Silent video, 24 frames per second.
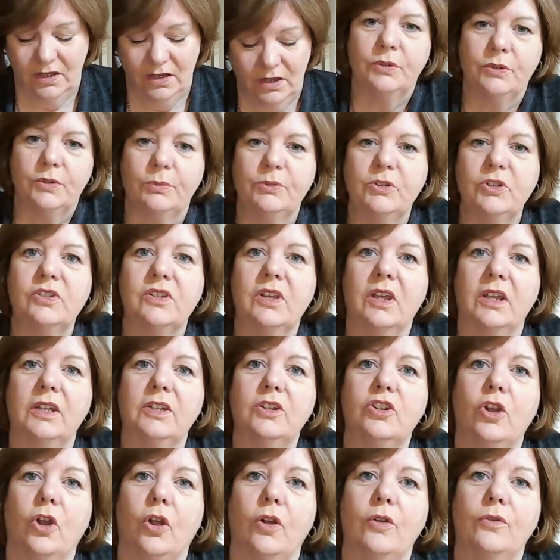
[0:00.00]
So we're just going
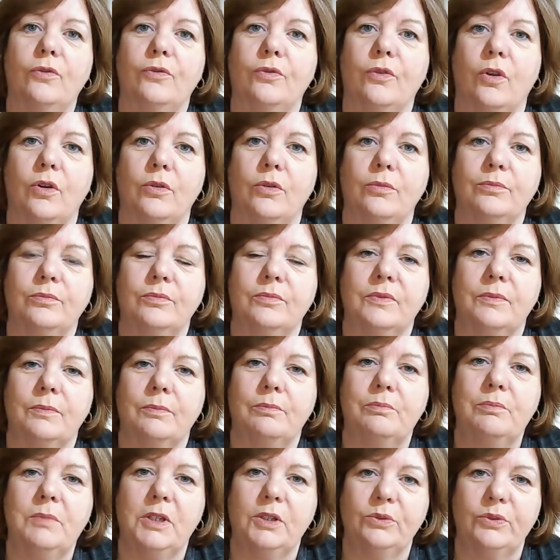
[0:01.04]
to go from
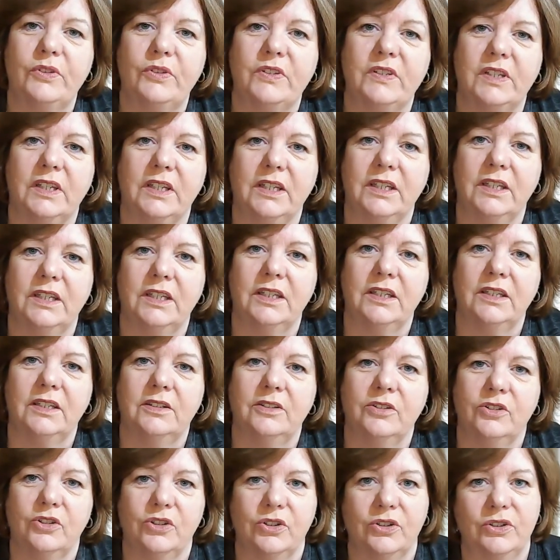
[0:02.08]
middle C
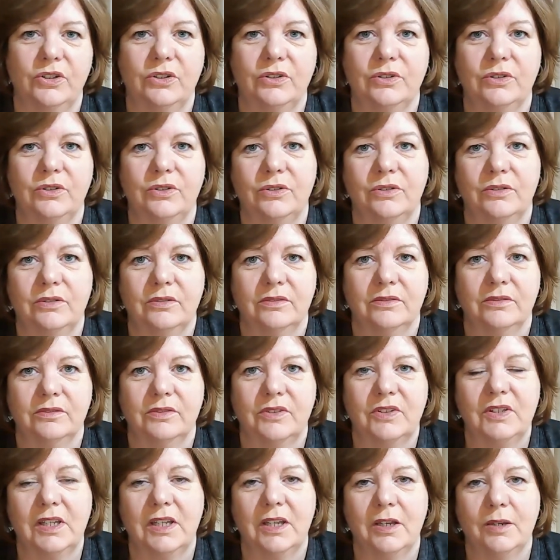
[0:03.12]
to
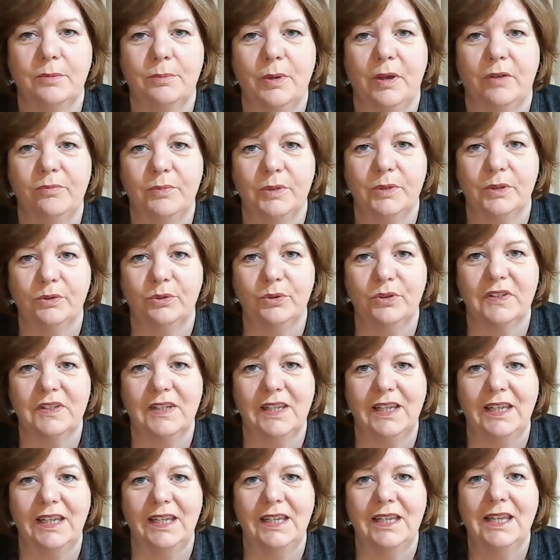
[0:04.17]
C above middle
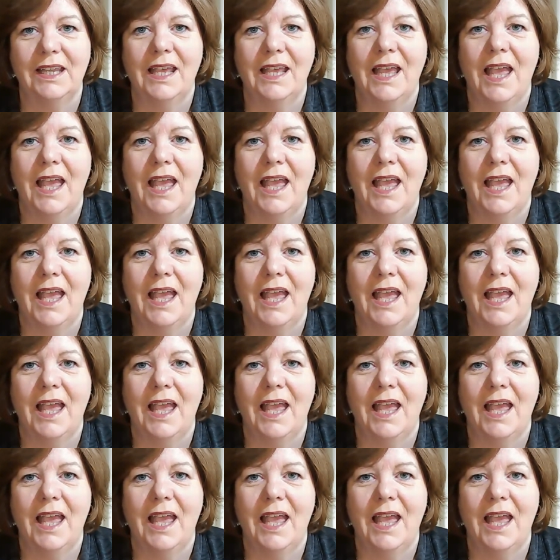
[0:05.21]
C.